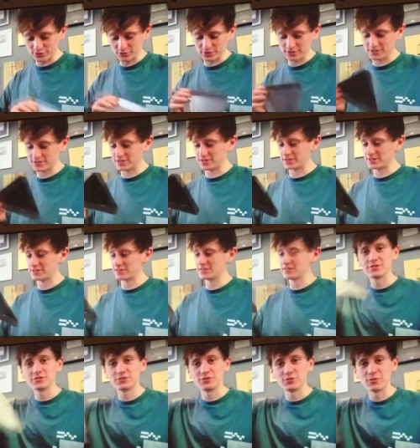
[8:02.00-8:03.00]
what's this? I
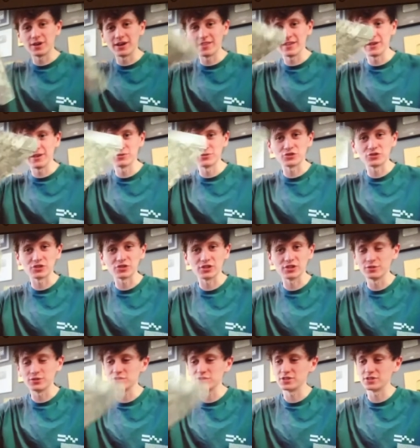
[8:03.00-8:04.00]
don't know why that was just
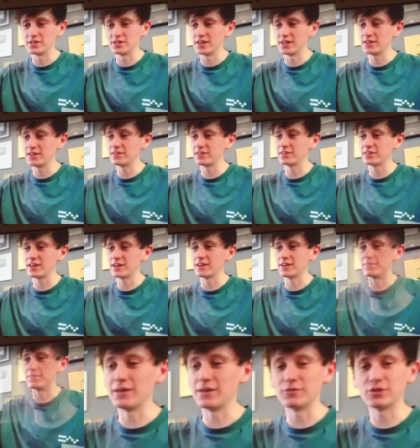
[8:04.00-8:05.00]
loose in there. Look at that.
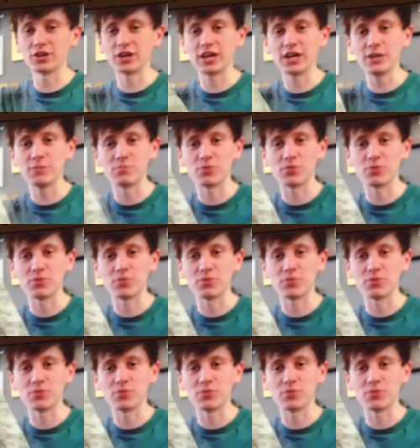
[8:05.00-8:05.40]
I'm going to keep